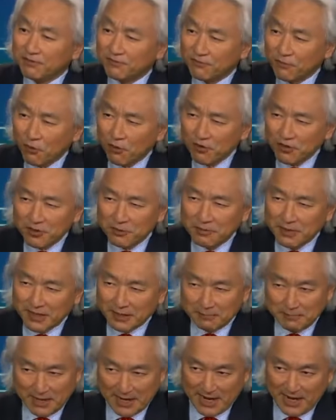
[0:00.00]
before the
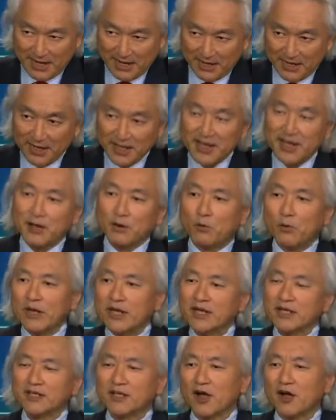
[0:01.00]
Big Bang.
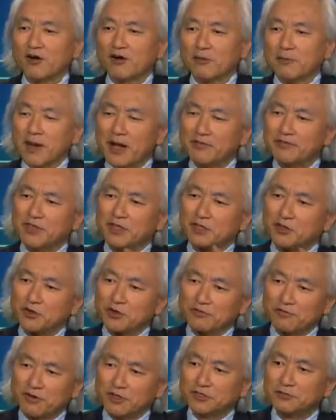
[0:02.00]
We can talk about the
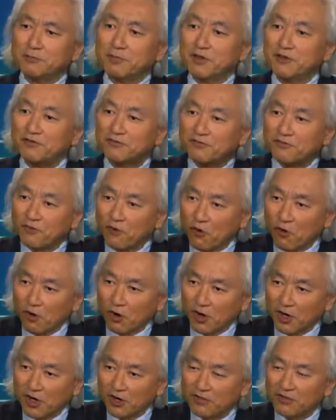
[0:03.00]
universe
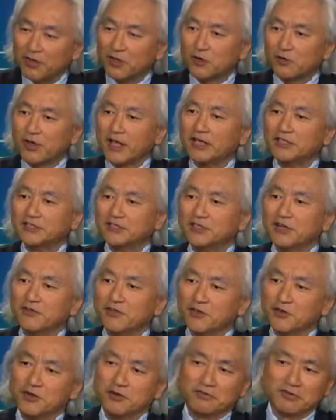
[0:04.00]
before the creation
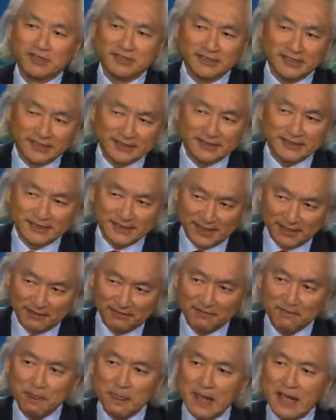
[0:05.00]
of the universe
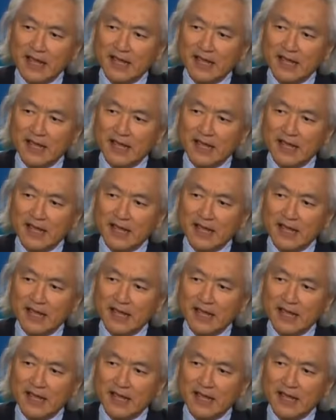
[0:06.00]
itself.